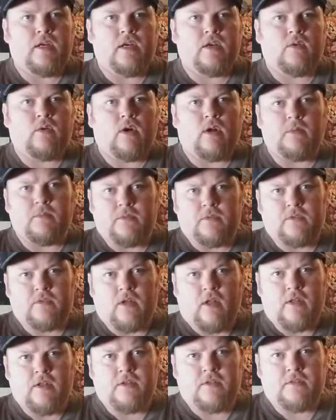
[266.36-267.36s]
Quantum of
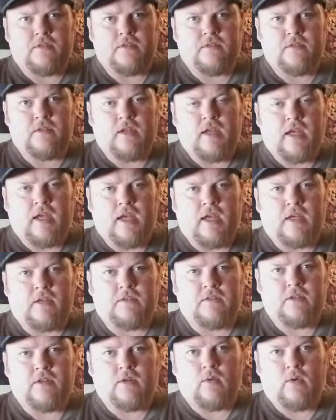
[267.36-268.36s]
Solace and
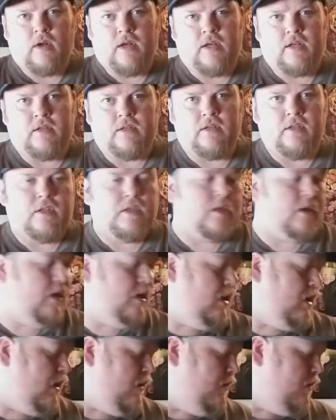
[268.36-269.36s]
Casino Royale.
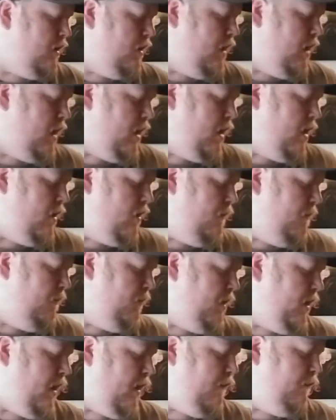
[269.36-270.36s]
And then now,
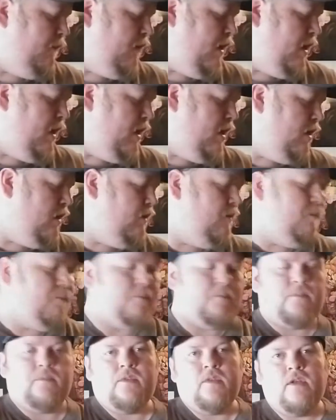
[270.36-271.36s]
I found
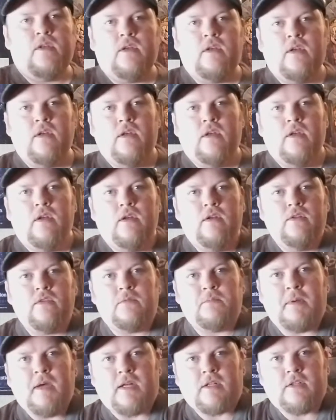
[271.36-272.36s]

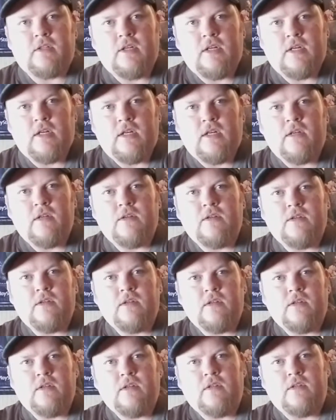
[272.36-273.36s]
Spectre.
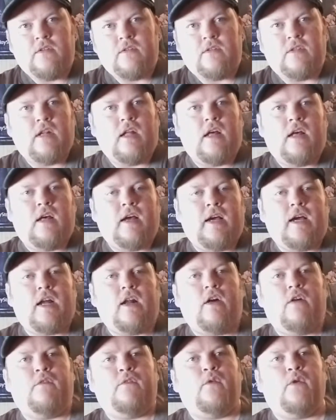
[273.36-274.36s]
So now I got
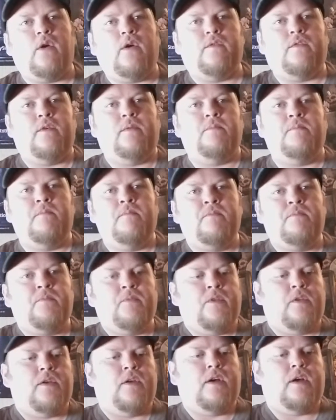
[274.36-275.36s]
all four of them.
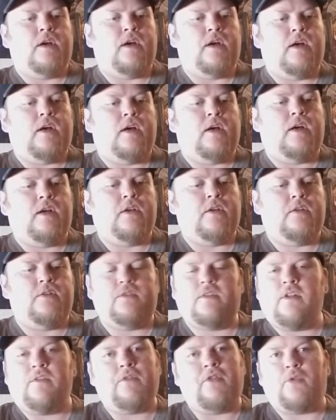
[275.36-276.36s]

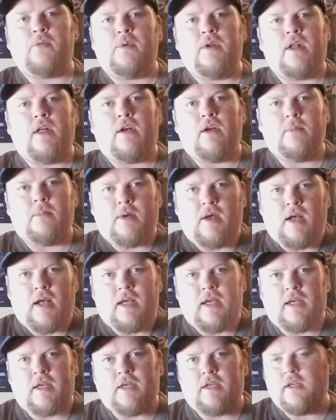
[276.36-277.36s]
It's another $3
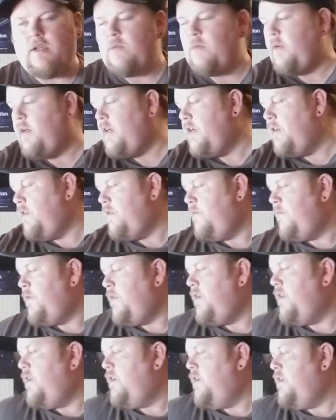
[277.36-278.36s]
buy at Goodwill.
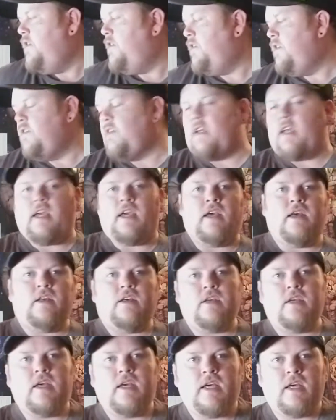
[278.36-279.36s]
I was like, hell
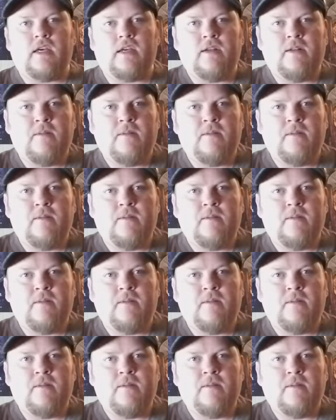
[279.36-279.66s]
yeah.